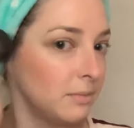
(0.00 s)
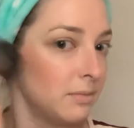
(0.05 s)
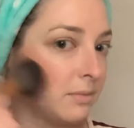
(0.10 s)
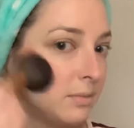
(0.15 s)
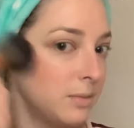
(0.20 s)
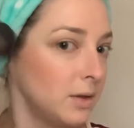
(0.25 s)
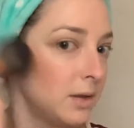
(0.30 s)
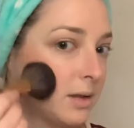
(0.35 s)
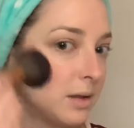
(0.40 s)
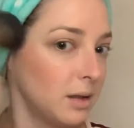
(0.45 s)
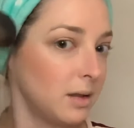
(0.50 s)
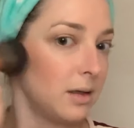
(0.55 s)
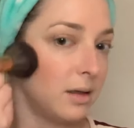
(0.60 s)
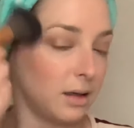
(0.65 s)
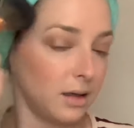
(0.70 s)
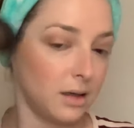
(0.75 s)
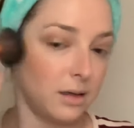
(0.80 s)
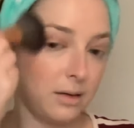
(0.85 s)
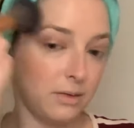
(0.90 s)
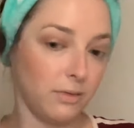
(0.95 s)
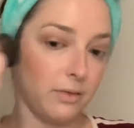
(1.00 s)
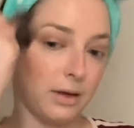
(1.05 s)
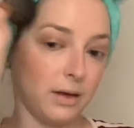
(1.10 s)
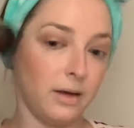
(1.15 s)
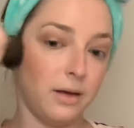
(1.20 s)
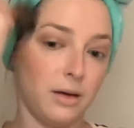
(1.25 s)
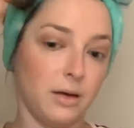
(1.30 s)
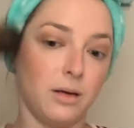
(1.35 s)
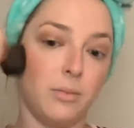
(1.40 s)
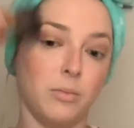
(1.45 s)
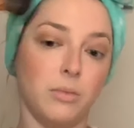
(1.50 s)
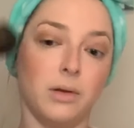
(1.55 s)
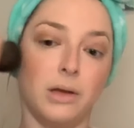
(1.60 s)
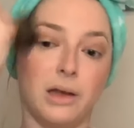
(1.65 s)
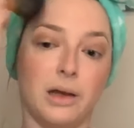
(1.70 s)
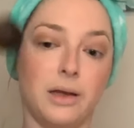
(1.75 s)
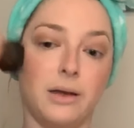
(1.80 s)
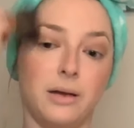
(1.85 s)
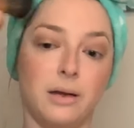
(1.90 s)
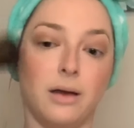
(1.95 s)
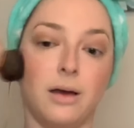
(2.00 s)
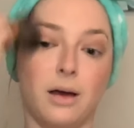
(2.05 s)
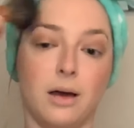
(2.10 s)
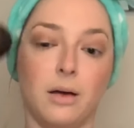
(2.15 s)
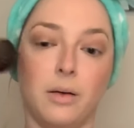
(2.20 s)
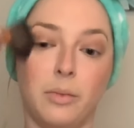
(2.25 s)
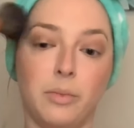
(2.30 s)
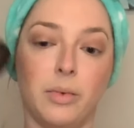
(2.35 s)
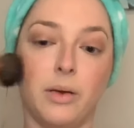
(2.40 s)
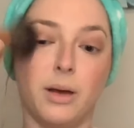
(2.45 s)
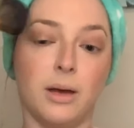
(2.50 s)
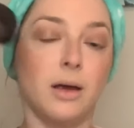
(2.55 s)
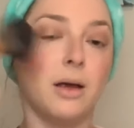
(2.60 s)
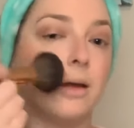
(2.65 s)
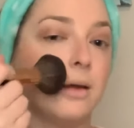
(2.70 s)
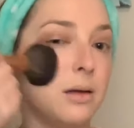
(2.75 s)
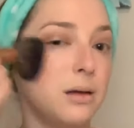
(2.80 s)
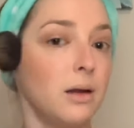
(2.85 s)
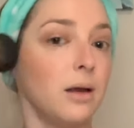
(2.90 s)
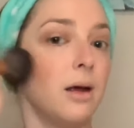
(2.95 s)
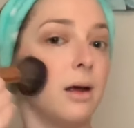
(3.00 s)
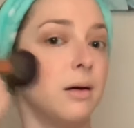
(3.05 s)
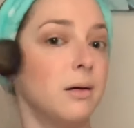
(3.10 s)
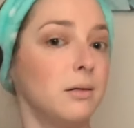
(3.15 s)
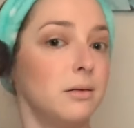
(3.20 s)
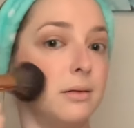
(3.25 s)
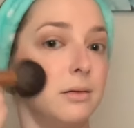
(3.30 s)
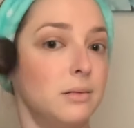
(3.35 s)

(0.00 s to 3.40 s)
Just gonna kind of like blend up and out.